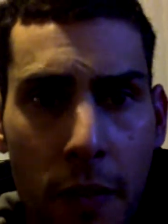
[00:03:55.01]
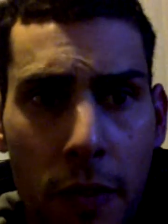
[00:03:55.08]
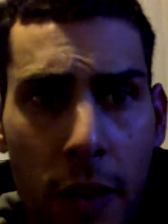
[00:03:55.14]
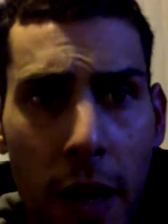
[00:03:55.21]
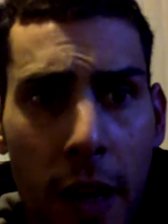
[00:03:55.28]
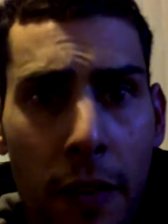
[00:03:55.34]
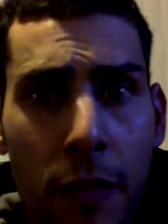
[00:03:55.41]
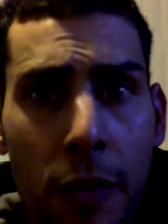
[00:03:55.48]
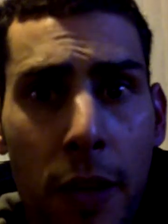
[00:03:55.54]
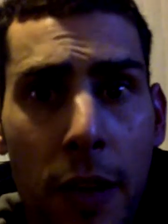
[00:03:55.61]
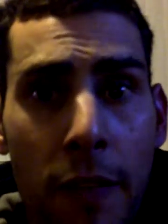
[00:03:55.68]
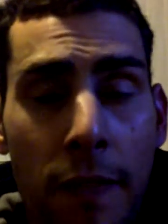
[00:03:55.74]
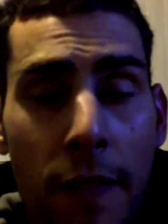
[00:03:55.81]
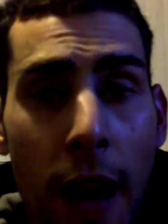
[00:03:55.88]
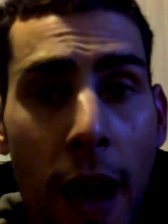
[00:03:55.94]
for
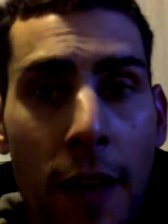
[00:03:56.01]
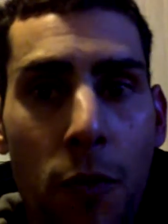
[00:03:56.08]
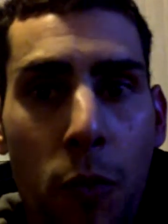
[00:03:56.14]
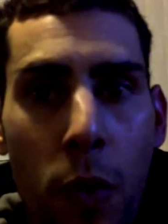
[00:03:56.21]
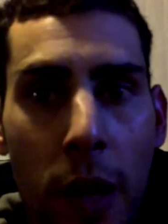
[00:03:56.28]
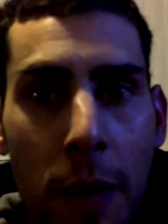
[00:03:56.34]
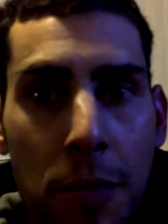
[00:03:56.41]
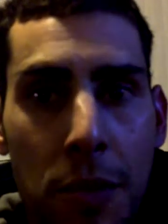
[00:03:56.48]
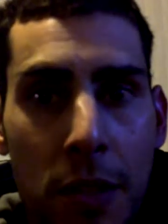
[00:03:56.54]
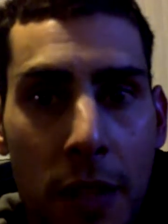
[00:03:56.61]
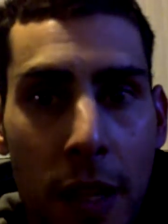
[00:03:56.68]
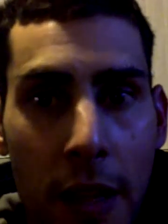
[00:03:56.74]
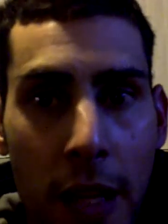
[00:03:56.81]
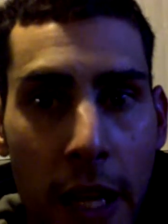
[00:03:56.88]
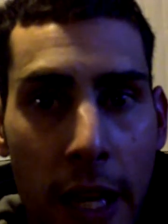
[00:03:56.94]
every 5 whips
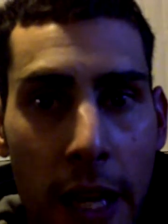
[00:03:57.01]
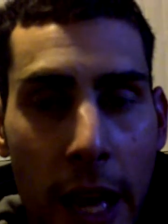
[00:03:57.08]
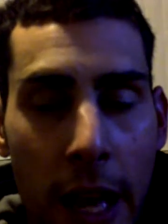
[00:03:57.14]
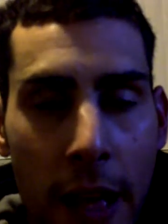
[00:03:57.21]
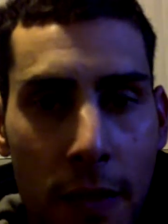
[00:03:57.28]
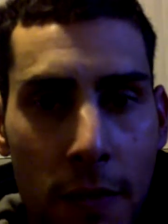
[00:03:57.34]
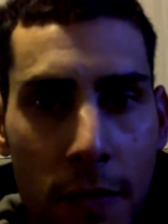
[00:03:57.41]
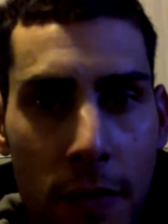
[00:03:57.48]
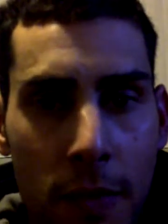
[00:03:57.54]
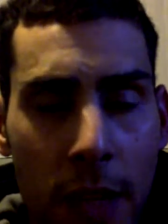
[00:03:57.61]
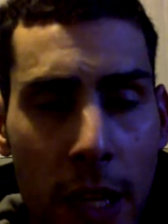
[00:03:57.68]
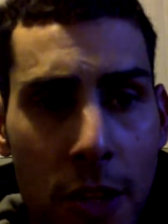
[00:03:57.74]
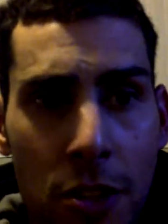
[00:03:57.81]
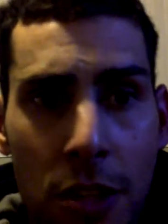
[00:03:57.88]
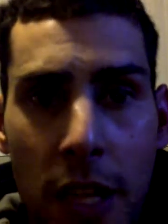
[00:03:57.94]
that they get,
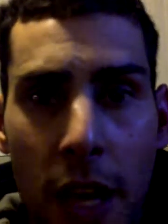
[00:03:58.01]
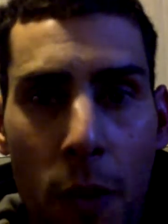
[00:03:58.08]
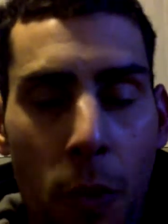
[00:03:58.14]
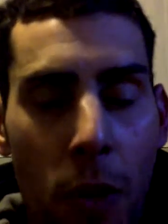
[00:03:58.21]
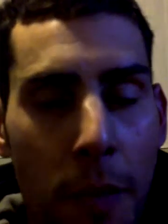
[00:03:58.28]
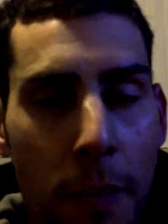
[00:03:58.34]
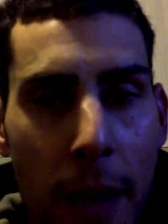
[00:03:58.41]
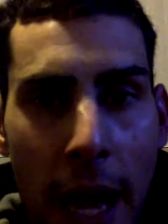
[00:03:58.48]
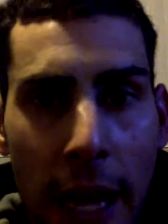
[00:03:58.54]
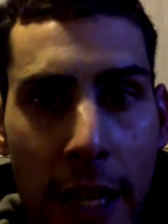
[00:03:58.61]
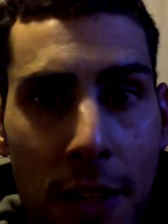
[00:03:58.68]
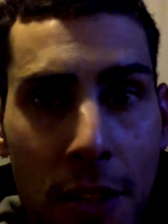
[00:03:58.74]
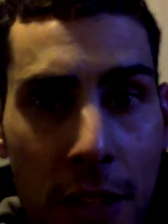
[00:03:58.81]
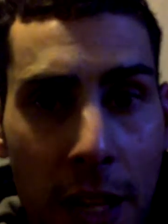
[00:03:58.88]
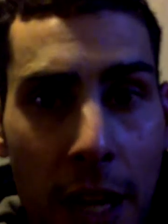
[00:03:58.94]
they should get 1 back
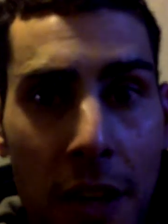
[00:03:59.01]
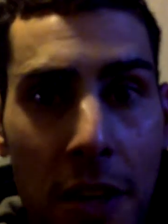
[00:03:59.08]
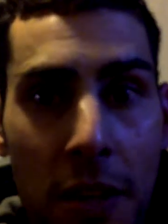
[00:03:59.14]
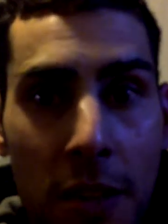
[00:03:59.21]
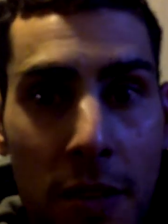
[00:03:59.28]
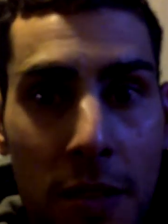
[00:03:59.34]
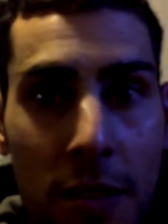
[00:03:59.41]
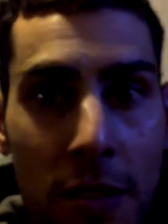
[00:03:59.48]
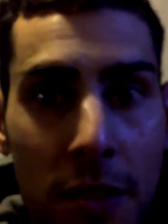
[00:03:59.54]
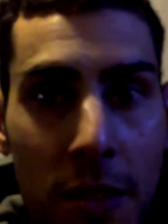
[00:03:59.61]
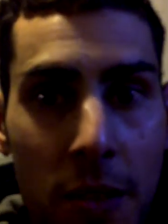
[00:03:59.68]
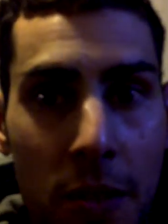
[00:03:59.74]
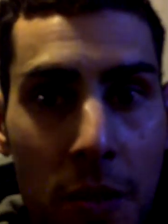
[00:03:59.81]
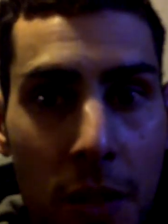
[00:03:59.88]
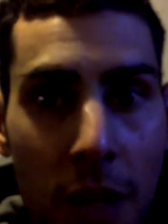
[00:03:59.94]
at Santa.
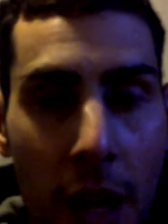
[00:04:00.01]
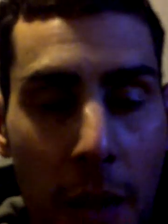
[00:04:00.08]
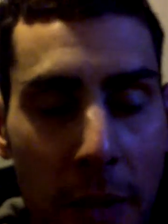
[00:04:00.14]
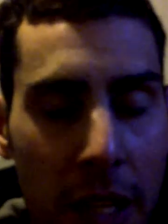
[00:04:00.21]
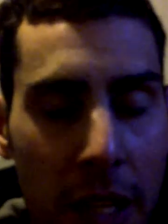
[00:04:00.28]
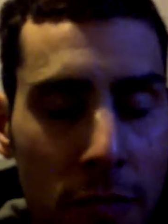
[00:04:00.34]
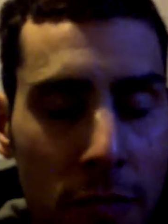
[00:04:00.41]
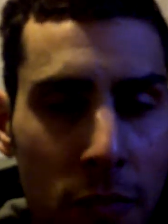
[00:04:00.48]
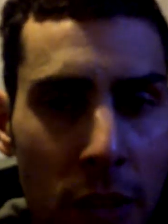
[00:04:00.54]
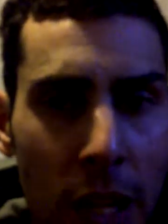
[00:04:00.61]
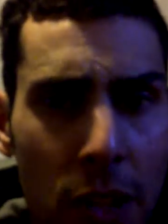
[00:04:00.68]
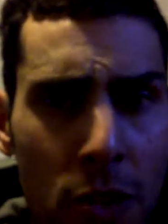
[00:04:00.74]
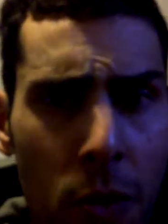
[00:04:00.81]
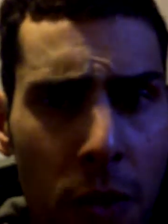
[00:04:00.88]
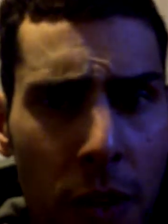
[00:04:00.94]
I mean,
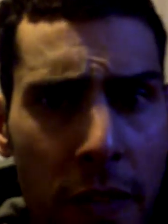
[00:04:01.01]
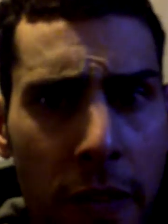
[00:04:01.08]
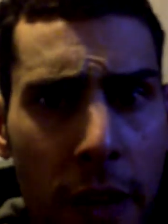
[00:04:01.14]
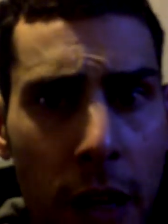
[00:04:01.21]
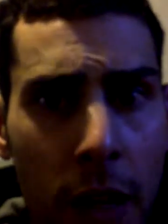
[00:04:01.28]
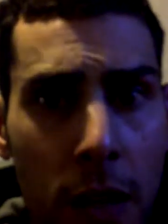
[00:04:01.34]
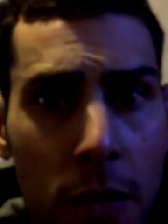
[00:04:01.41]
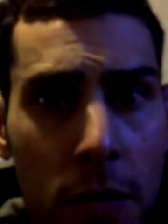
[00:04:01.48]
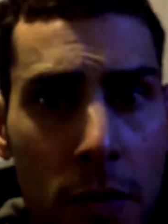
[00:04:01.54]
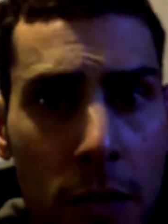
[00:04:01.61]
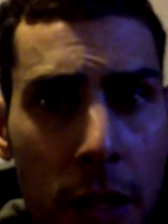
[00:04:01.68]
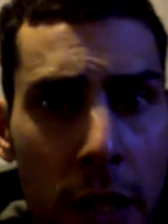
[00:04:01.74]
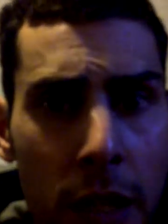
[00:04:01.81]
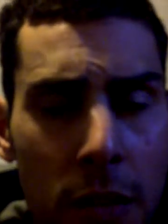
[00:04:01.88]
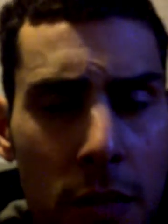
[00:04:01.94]
that's only fair,
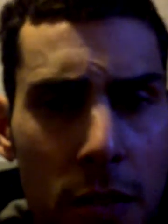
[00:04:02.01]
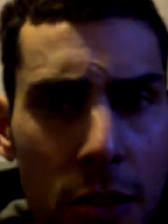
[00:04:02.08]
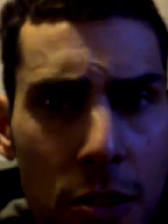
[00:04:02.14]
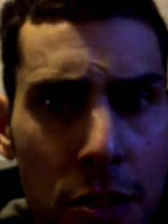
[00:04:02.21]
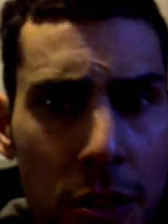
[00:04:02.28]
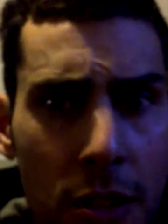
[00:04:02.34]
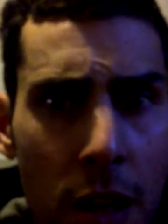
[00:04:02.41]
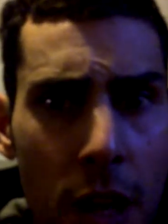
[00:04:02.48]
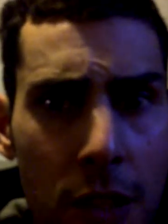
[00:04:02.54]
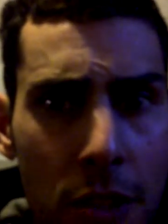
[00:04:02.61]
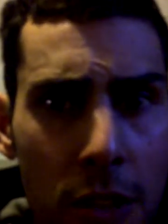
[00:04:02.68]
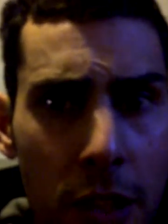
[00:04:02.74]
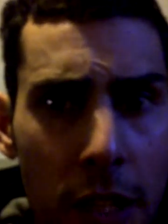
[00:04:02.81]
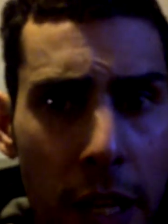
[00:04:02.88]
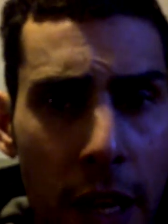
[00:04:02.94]
right? They're just
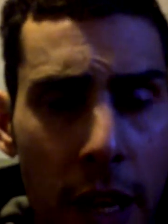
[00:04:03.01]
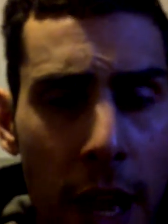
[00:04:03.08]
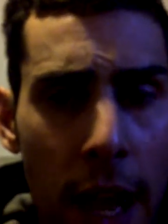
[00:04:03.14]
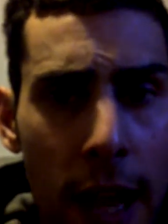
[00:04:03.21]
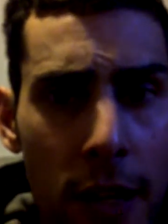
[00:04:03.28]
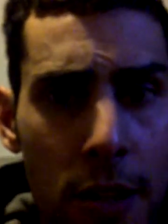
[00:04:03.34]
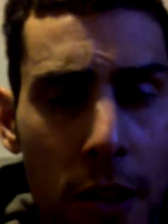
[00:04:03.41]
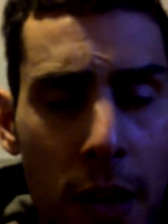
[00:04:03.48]
constantly getting hacked